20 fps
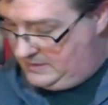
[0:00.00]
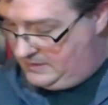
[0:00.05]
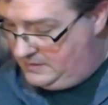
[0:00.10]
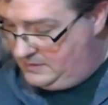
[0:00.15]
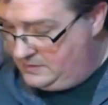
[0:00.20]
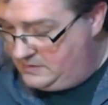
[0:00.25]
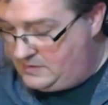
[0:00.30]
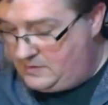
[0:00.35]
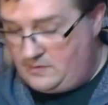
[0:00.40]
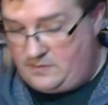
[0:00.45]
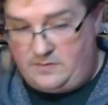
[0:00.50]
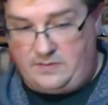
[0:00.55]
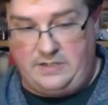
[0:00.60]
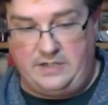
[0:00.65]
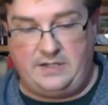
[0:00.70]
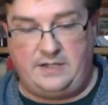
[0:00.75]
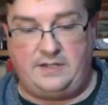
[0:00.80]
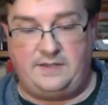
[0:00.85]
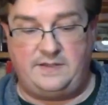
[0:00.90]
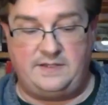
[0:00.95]
So
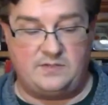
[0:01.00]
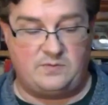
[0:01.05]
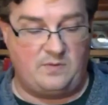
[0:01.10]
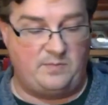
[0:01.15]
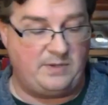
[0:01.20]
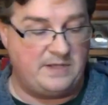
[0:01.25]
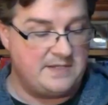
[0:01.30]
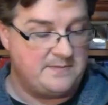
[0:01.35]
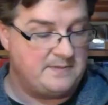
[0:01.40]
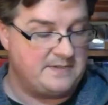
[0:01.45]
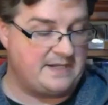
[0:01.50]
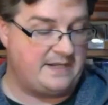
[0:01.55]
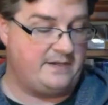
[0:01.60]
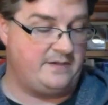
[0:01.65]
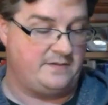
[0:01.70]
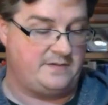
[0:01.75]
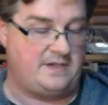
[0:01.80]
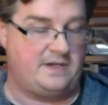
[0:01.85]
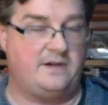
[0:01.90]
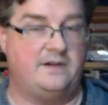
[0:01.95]
these replacement
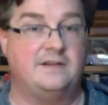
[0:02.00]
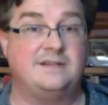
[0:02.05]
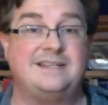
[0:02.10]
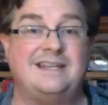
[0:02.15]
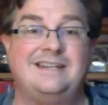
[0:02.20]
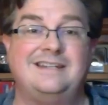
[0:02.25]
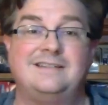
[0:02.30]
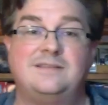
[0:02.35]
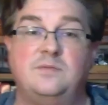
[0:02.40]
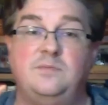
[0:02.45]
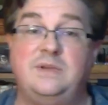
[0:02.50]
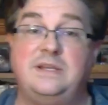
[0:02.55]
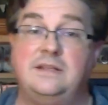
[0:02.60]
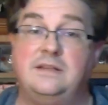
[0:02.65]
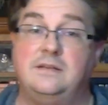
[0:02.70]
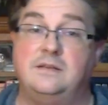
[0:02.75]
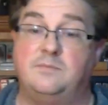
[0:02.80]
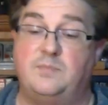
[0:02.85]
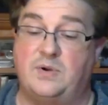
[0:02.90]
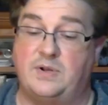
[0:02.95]
tiles are intended to
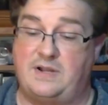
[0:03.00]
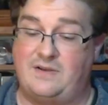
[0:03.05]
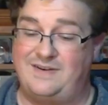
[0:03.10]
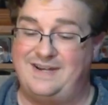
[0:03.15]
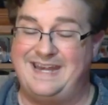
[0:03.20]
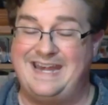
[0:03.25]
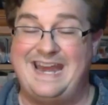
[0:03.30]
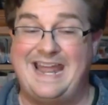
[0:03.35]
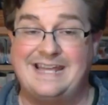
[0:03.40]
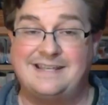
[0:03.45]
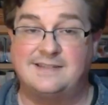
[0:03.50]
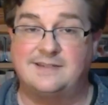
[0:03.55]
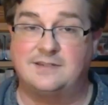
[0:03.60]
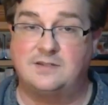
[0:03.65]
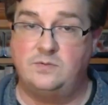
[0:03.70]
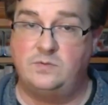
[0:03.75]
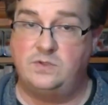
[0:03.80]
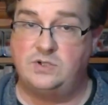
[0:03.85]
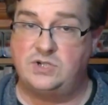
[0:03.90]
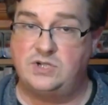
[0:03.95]
be put out next
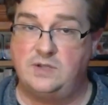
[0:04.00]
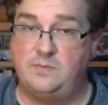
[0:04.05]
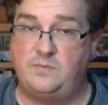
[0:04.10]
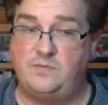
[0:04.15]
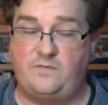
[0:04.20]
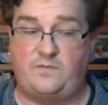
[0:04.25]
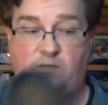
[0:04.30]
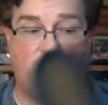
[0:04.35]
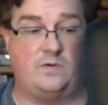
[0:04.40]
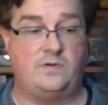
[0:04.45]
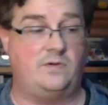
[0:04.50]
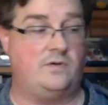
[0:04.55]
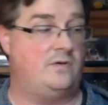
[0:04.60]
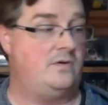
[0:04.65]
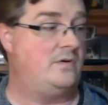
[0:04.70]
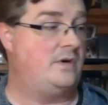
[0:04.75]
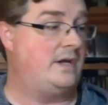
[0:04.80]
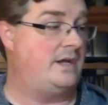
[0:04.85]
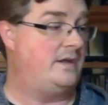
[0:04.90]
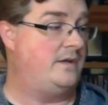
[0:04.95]
to the ship for
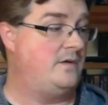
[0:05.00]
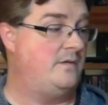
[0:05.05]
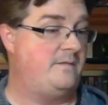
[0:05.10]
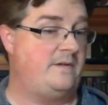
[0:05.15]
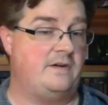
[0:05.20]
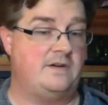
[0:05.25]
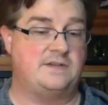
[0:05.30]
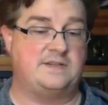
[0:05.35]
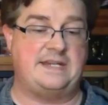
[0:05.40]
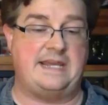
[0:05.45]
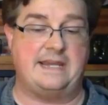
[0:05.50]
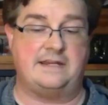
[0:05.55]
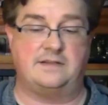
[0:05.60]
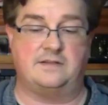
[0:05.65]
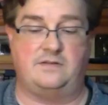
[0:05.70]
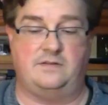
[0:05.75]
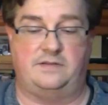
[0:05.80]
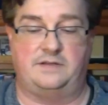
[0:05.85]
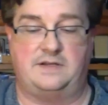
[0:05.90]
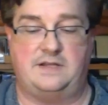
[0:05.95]
your various
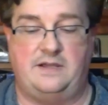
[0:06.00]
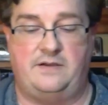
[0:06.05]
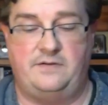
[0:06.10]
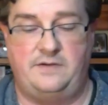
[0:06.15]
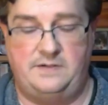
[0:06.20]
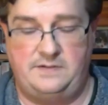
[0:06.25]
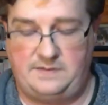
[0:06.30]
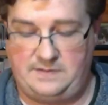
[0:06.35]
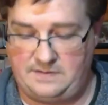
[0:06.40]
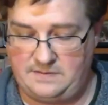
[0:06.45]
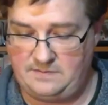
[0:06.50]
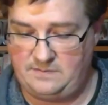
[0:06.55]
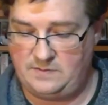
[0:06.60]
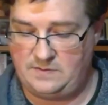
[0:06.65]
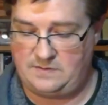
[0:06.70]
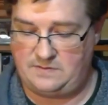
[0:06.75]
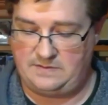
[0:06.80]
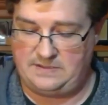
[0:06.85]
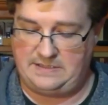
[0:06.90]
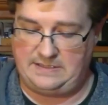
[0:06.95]
tactical encounters.
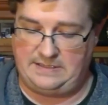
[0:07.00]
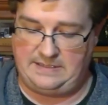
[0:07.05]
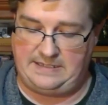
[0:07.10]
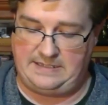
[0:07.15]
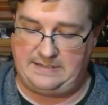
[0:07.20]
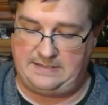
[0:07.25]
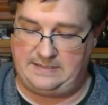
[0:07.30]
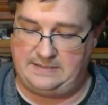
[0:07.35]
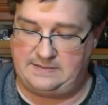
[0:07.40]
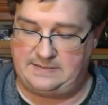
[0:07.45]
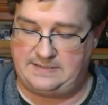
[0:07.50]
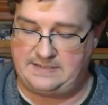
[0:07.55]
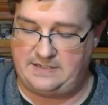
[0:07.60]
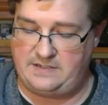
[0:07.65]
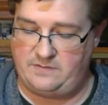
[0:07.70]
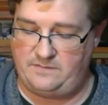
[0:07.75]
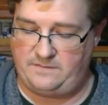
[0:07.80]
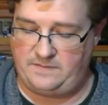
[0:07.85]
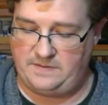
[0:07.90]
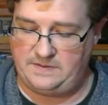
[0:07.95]
Go ahead and lay these
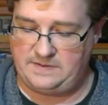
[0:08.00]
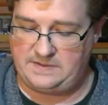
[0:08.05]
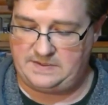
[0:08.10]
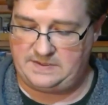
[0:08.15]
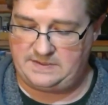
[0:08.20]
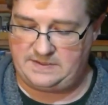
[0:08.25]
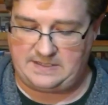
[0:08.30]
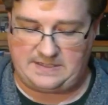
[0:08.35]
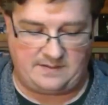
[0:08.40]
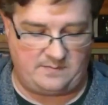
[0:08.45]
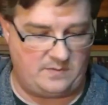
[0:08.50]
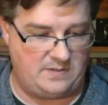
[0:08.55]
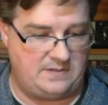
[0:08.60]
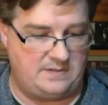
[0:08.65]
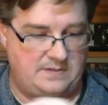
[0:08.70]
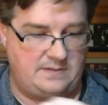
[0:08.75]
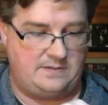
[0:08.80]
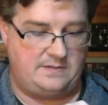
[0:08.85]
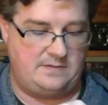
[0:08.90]
down for this segment.